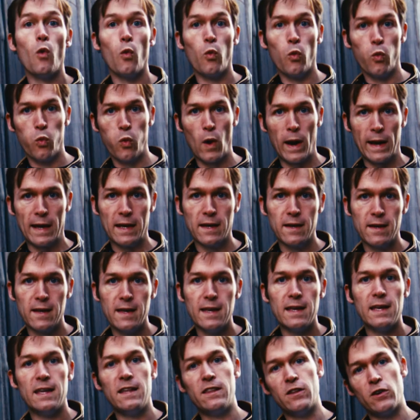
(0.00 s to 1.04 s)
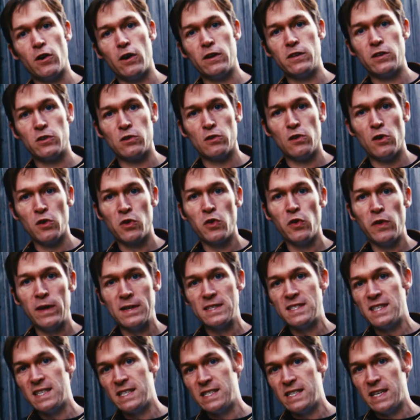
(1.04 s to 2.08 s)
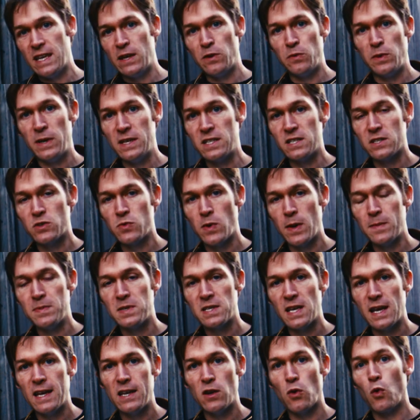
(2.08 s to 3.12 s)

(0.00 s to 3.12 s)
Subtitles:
Right. Either on your local SCCA region's website